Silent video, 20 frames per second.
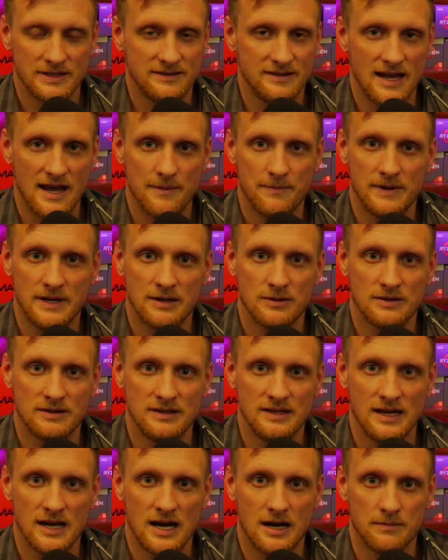it's happening with
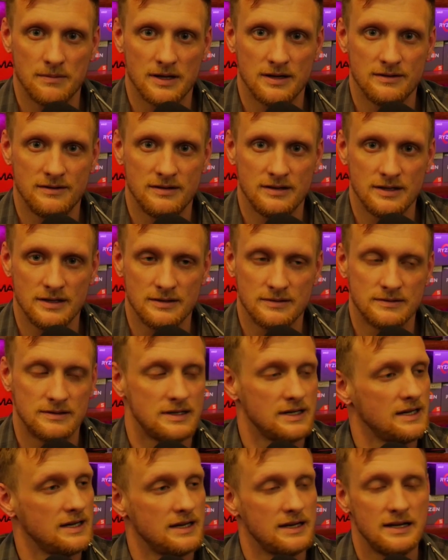Diablo two.
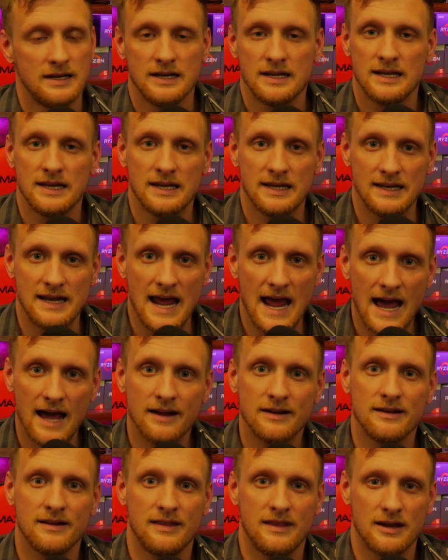Get
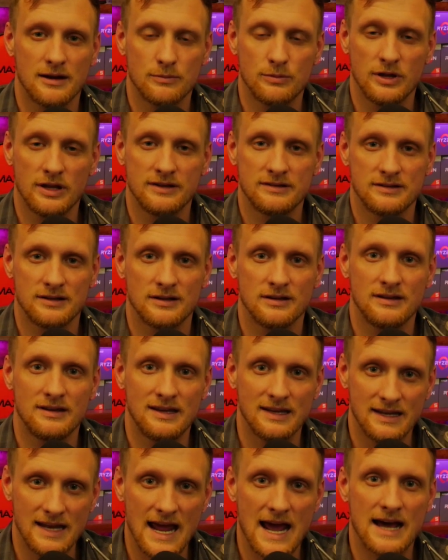out of there, Blizzard.
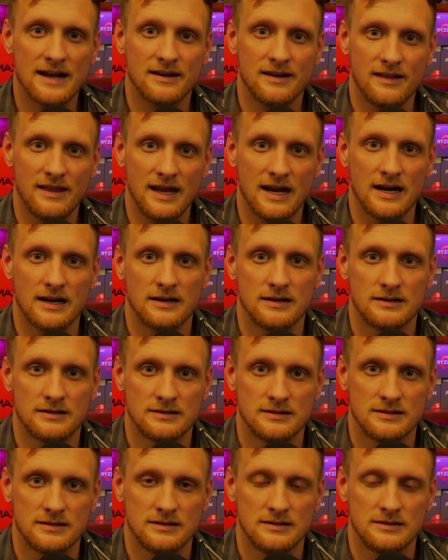Get out of there.
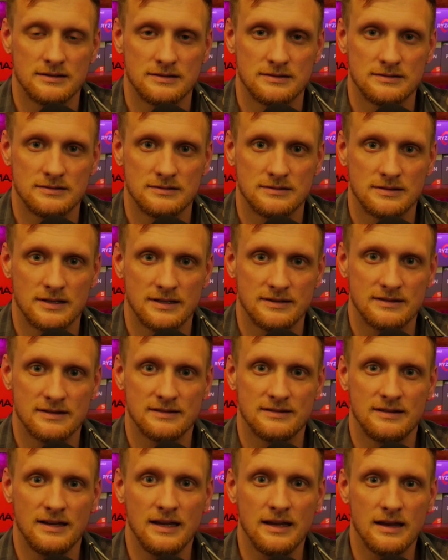It's a
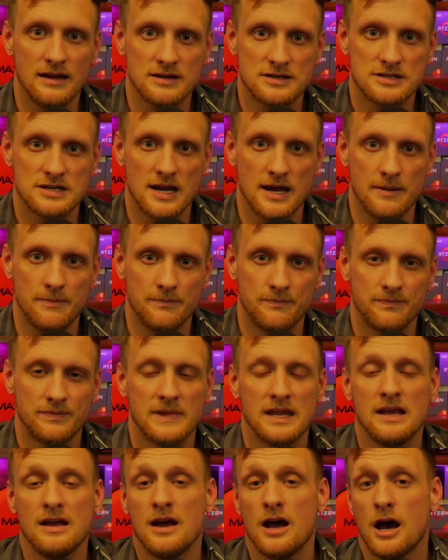sinking ship.
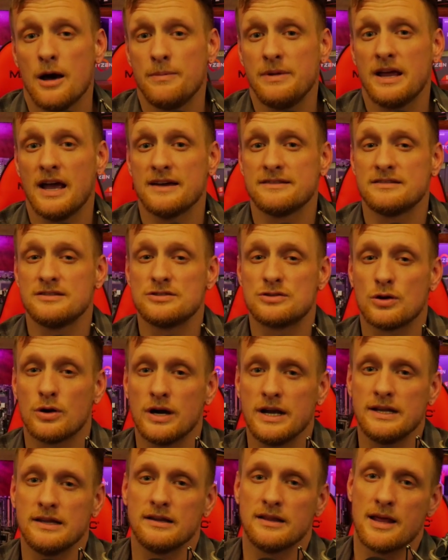Hope you guys
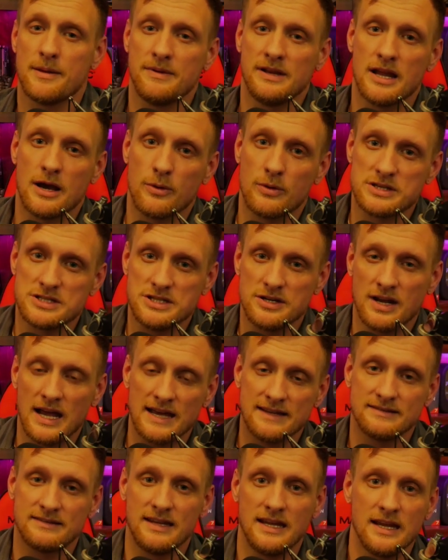enjoyed. Let me know what you
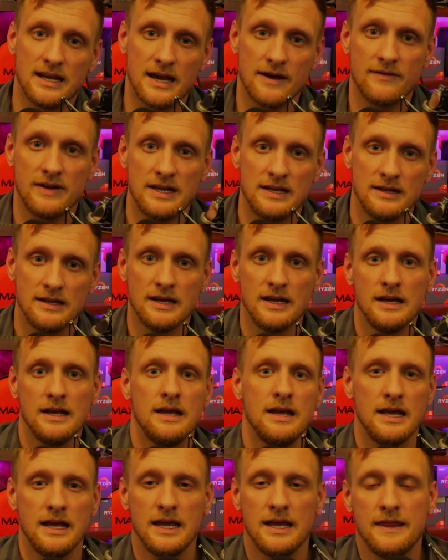guys think of it
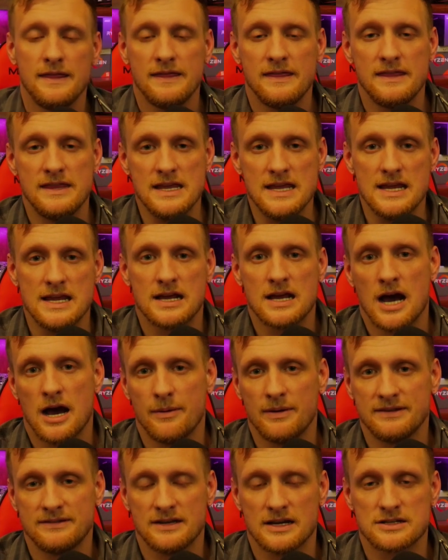in the
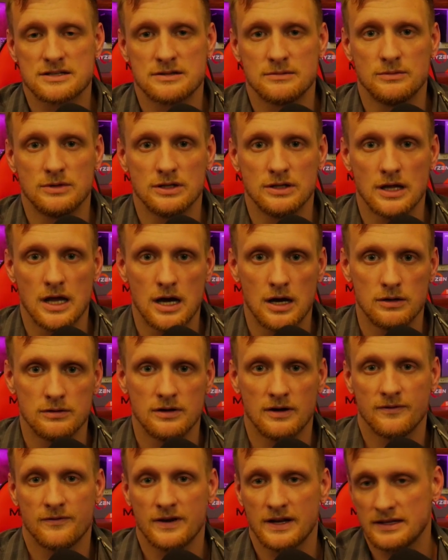comment section below.
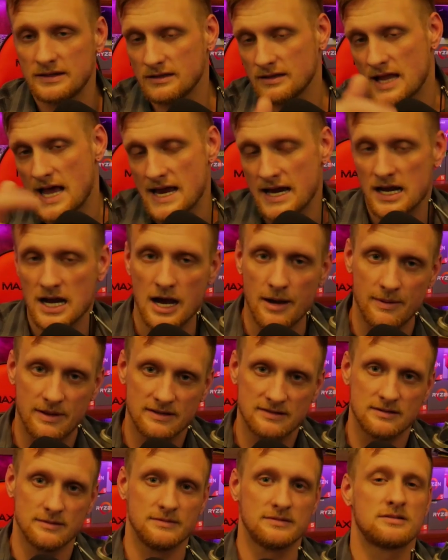Don't forget to like,
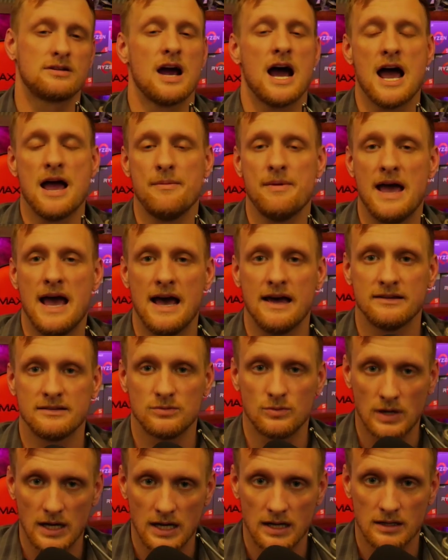comment, subscribe as
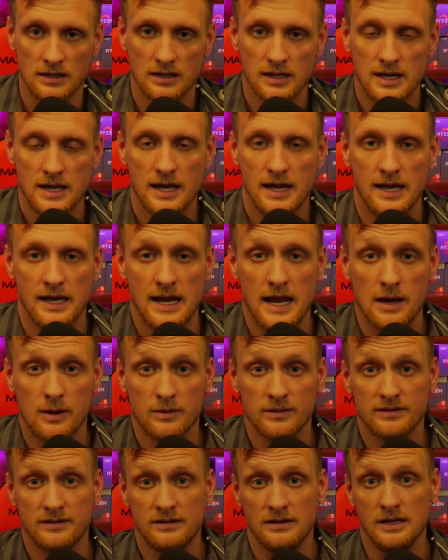well. And I
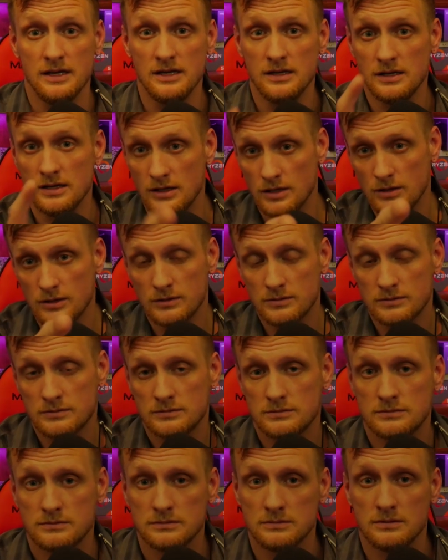will see you
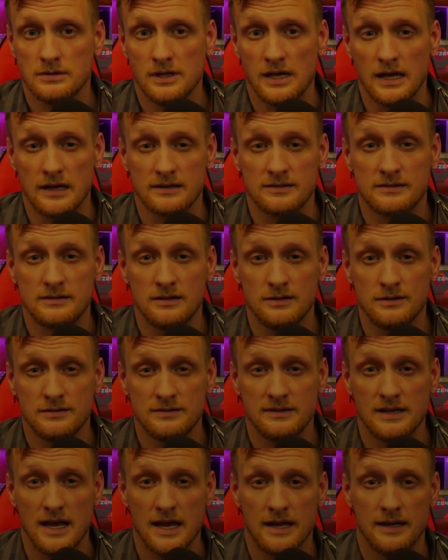next
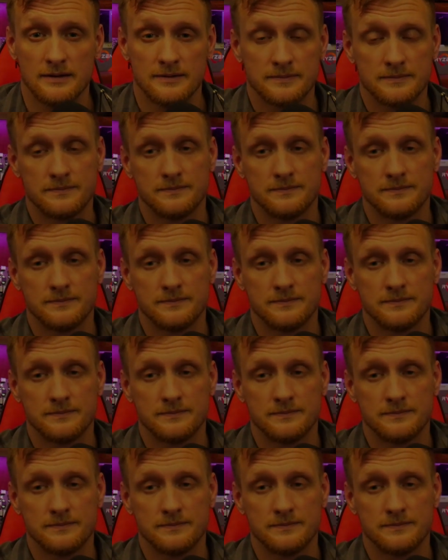Tuesday.